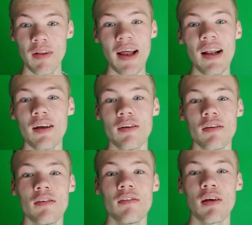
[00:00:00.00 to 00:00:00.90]

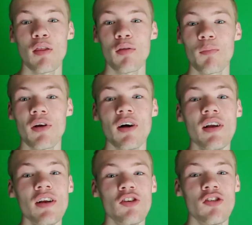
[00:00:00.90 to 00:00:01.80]
Hello, Grant from
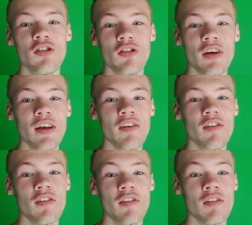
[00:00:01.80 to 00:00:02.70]
college.
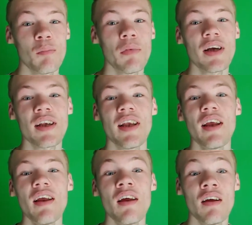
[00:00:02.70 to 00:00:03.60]
It's Mikey
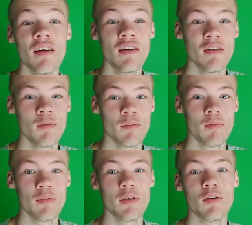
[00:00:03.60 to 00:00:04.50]
here,
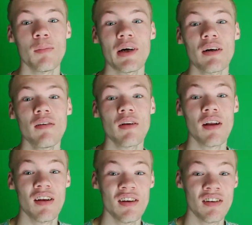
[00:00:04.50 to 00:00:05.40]
or Michael.
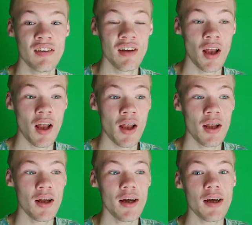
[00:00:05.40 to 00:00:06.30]

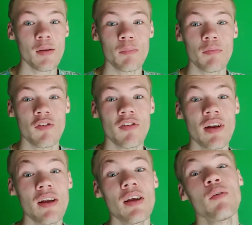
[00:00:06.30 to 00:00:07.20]

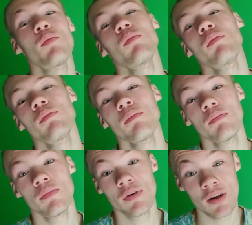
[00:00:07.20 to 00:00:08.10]
Today
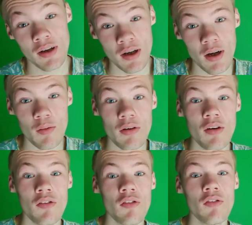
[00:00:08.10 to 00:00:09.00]
I'm
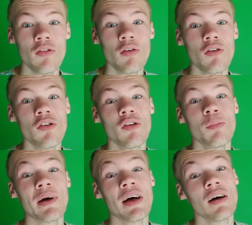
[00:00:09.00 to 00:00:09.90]
going to talk to you
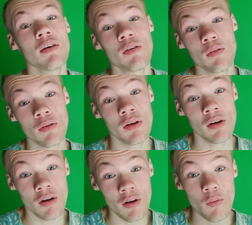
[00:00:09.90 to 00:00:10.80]
about
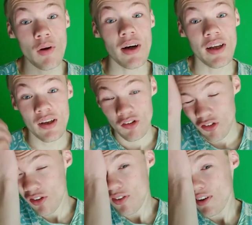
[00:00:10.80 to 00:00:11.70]
what I
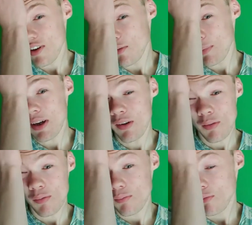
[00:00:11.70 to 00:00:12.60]
enjoyed
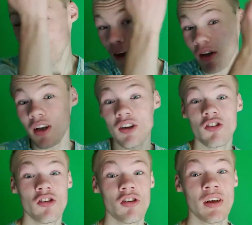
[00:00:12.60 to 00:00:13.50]
about
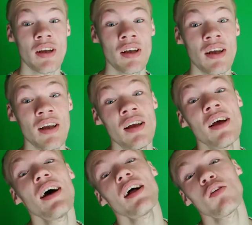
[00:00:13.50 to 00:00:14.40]
college
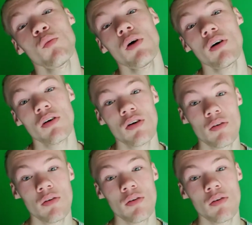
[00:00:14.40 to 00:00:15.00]
and what